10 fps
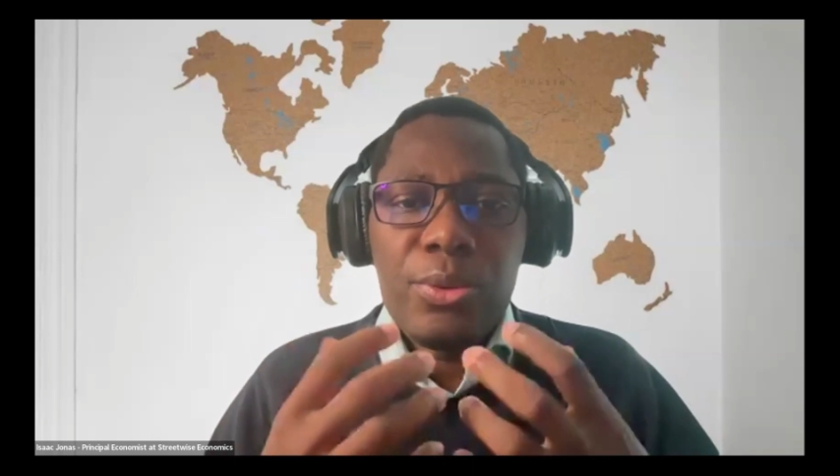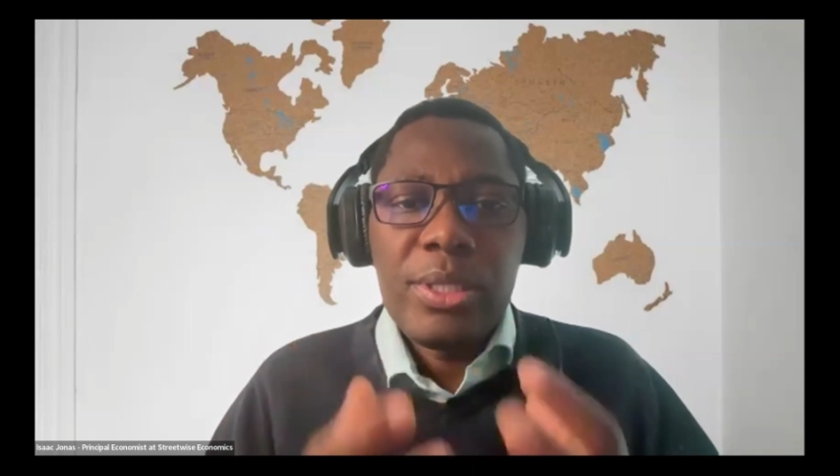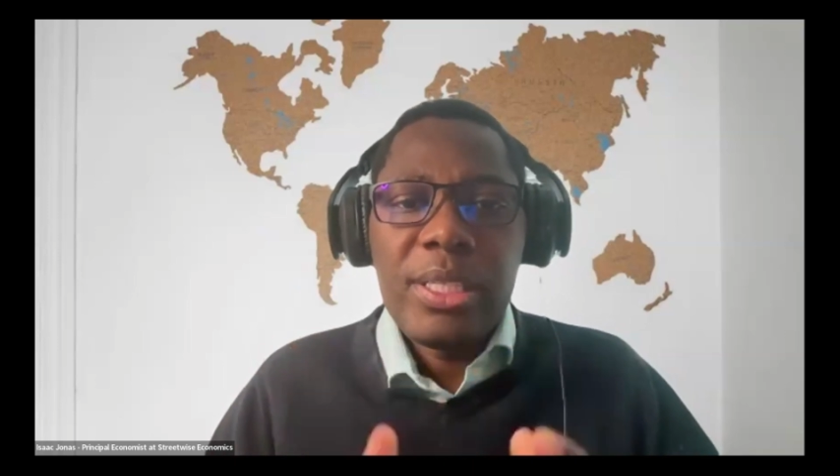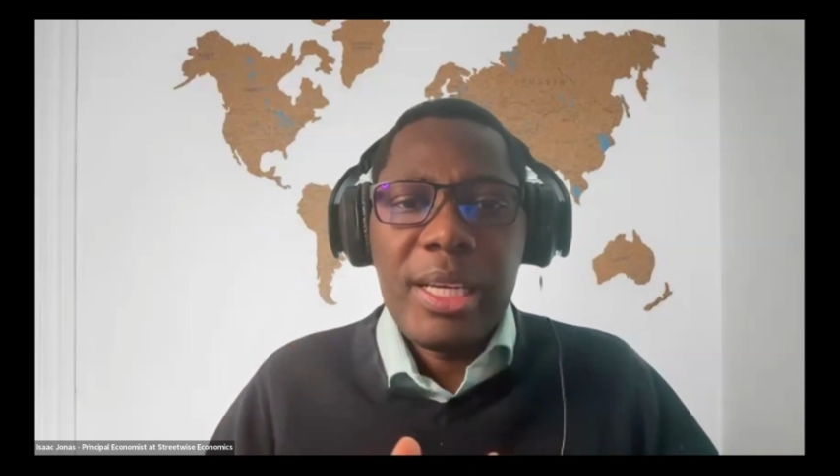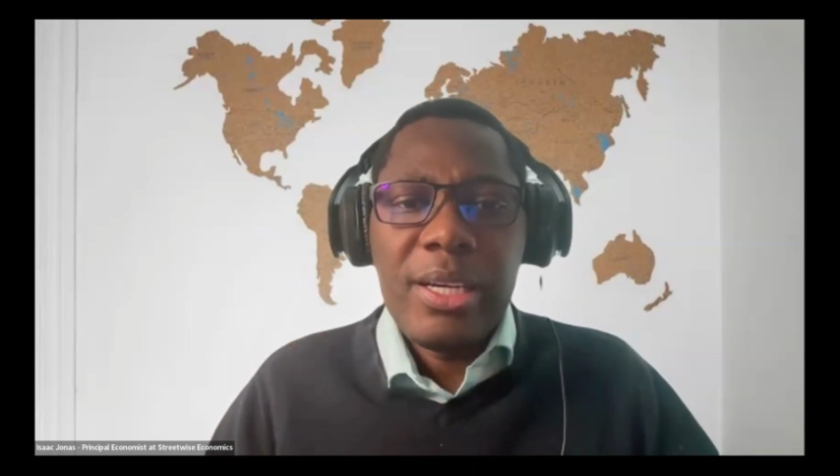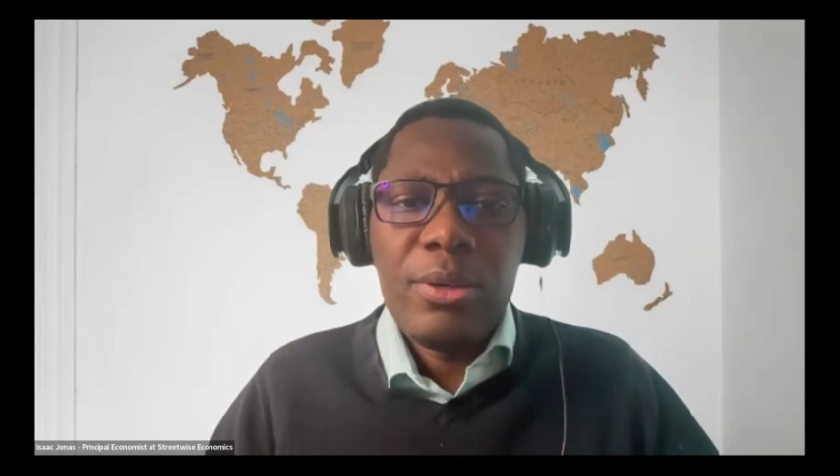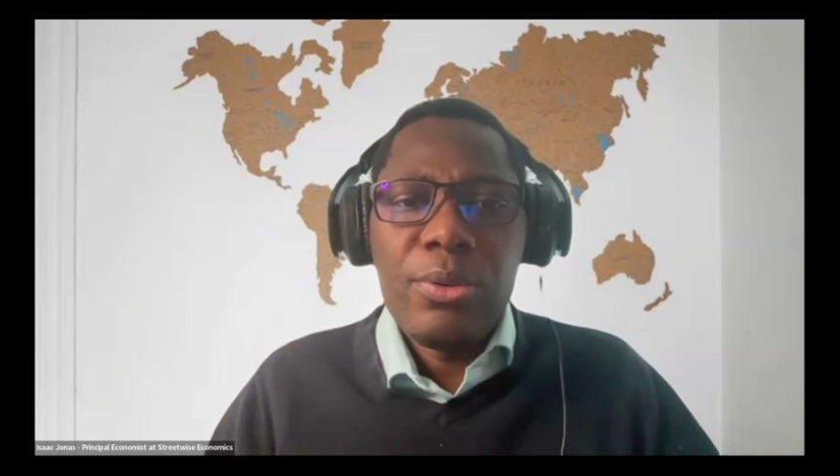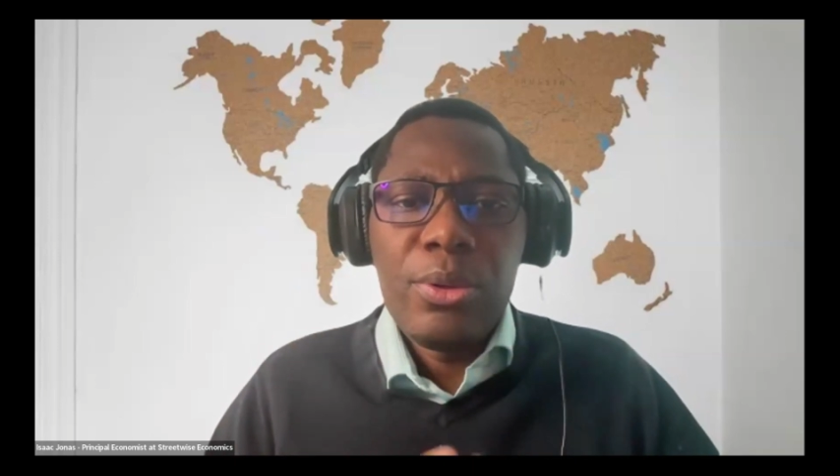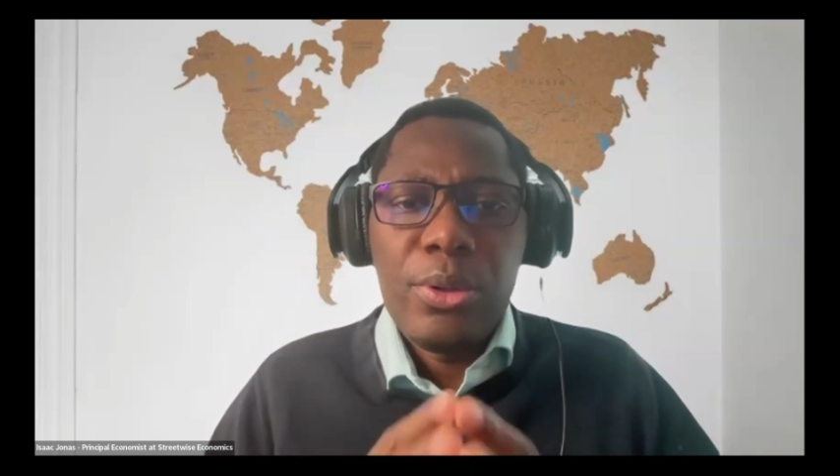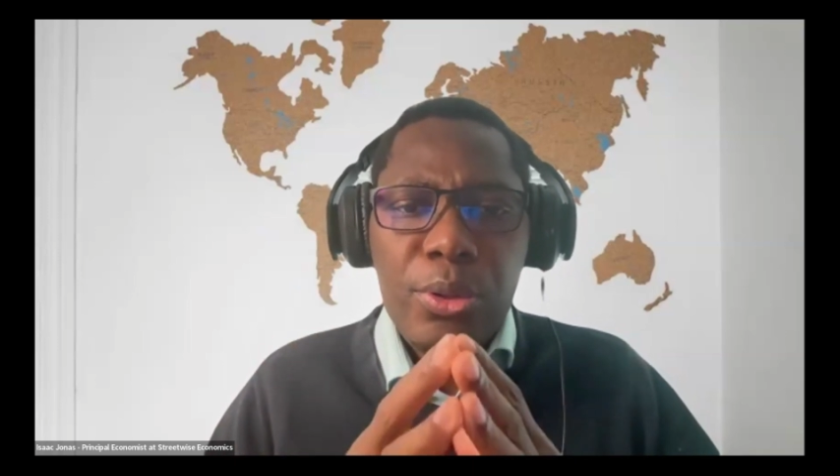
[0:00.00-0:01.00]
to
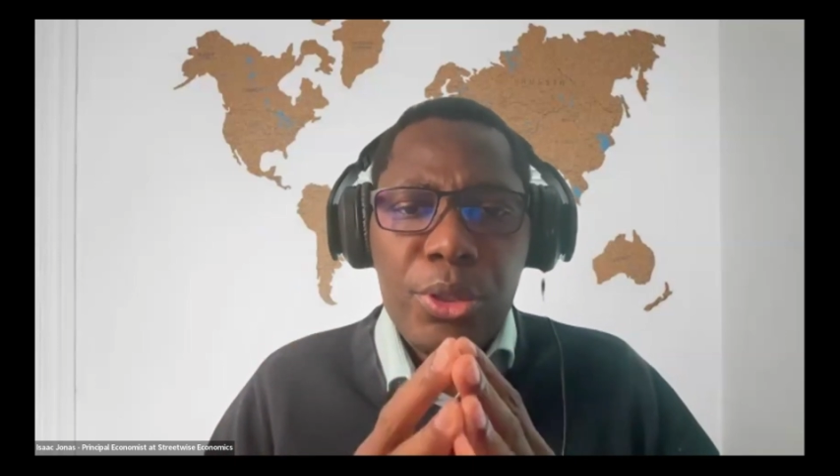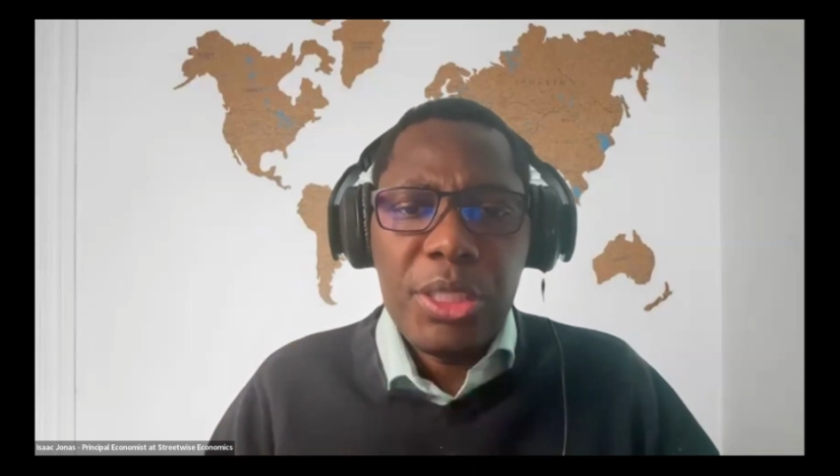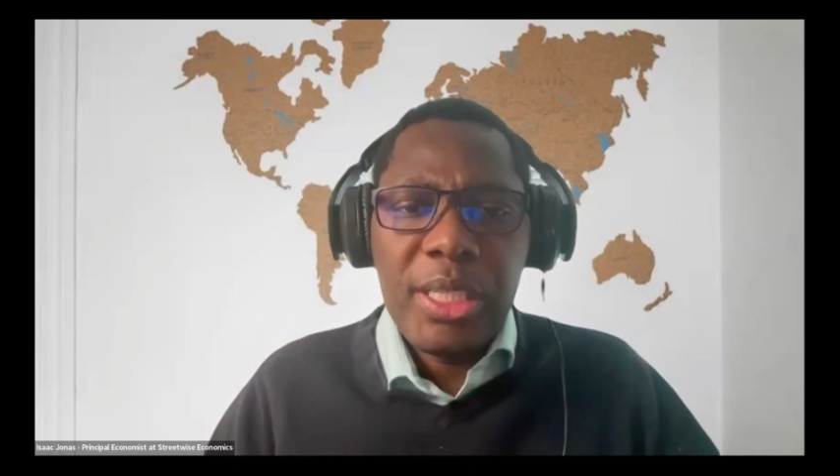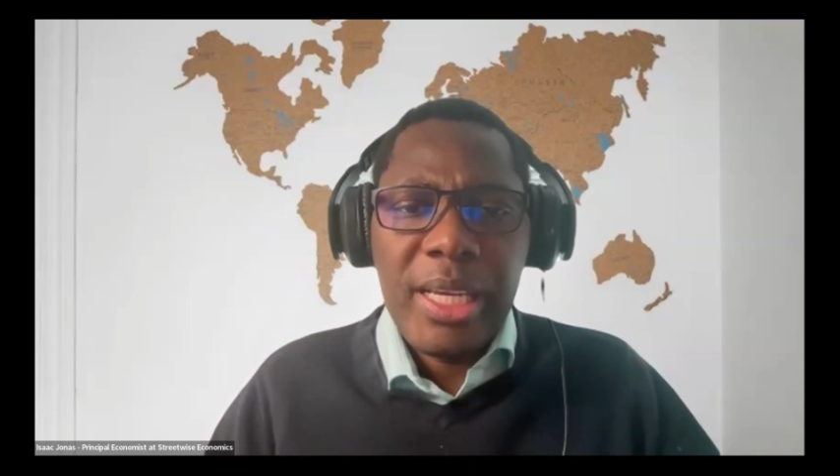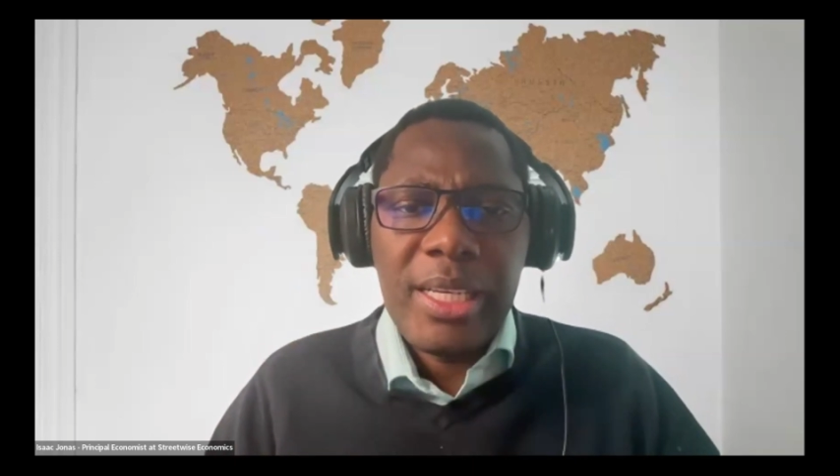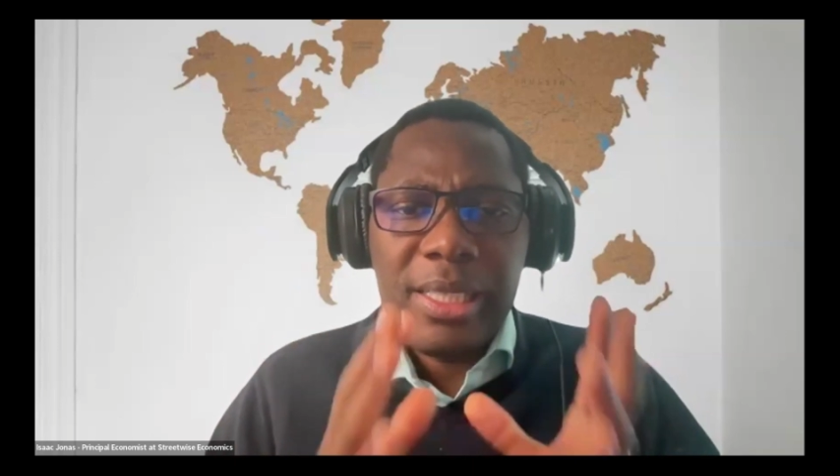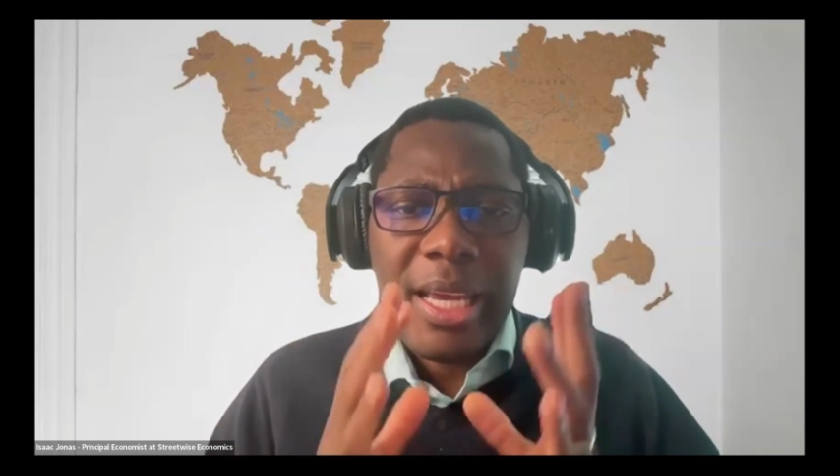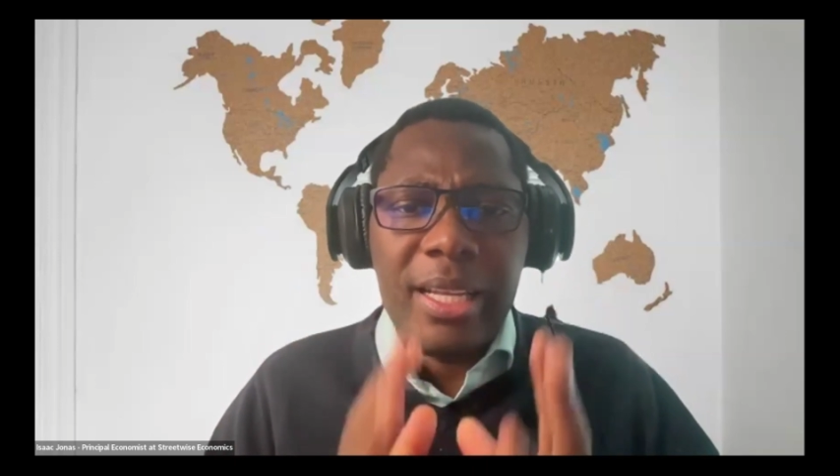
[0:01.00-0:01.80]
sell your shares